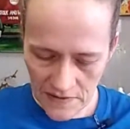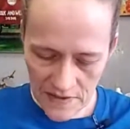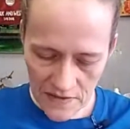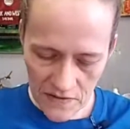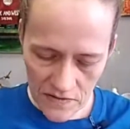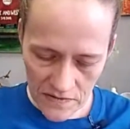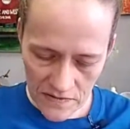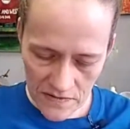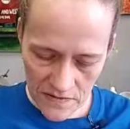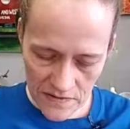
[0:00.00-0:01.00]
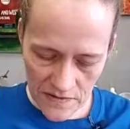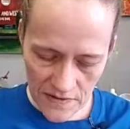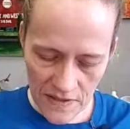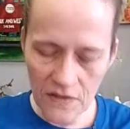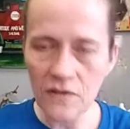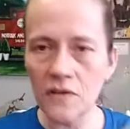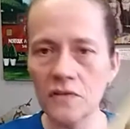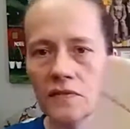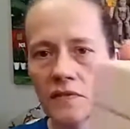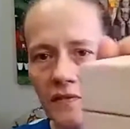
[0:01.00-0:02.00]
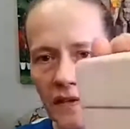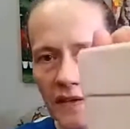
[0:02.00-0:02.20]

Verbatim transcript: and it it closes